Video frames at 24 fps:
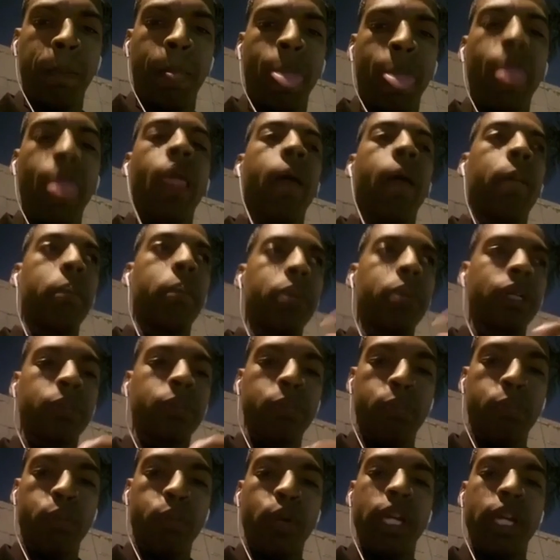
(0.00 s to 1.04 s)
But
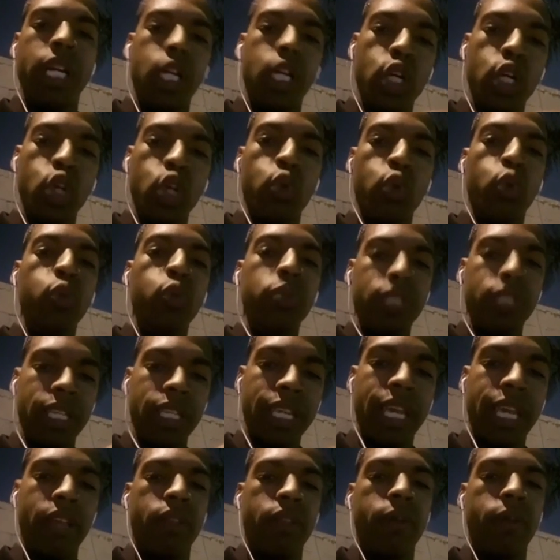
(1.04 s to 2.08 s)
bring a group
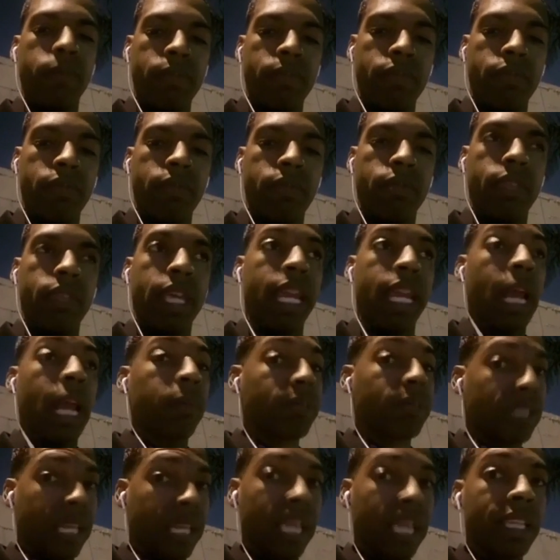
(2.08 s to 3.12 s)
together, and I'm
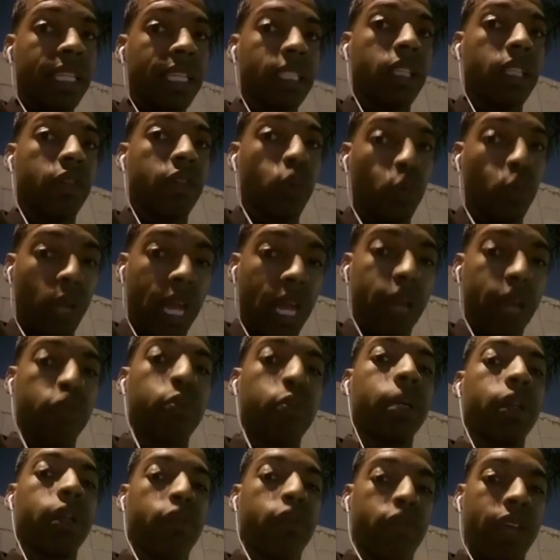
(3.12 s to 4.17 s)
saying this if you would like for me
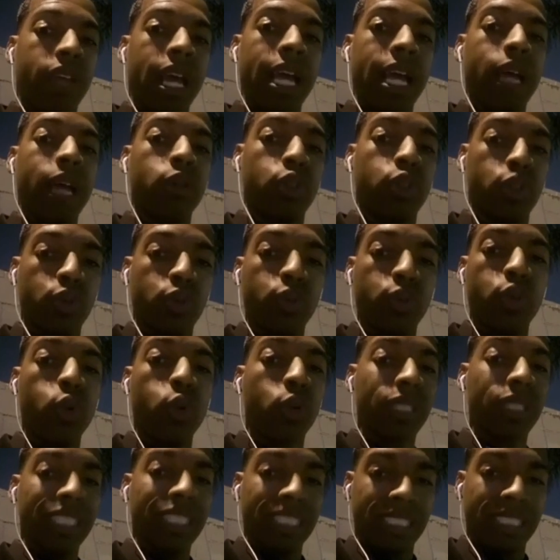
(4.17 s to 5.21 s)
to fly out to your
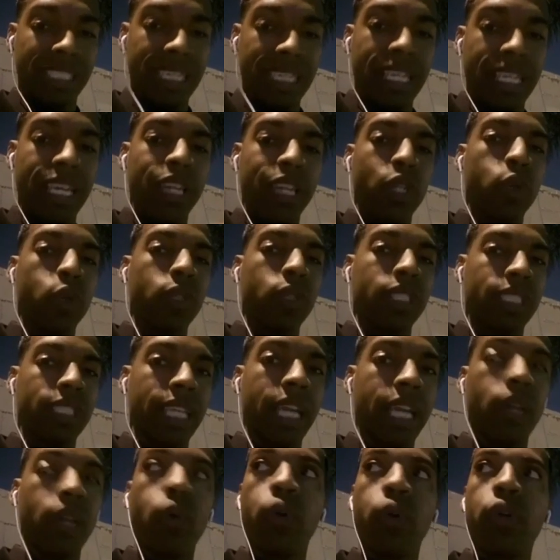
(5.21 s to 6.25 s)
city and your state
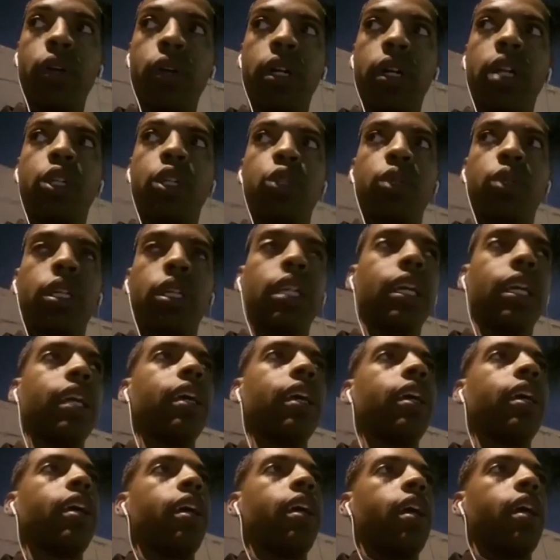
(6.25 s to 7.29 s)
or your country.
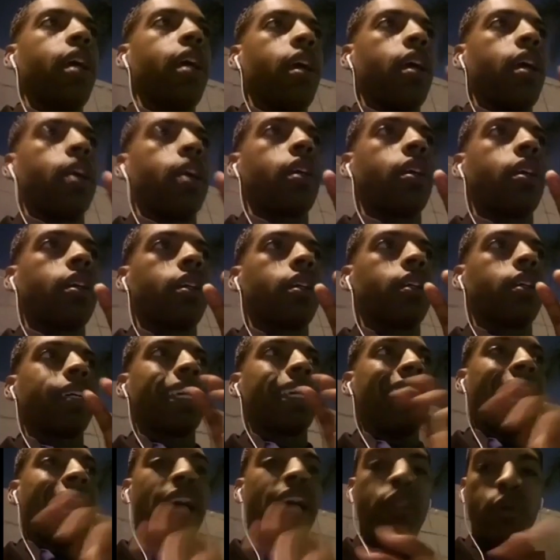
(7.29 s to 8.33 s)

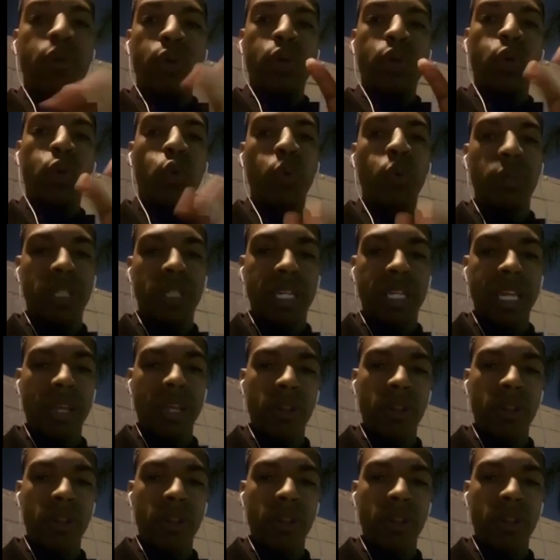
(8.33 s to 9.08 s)
Gather a group together.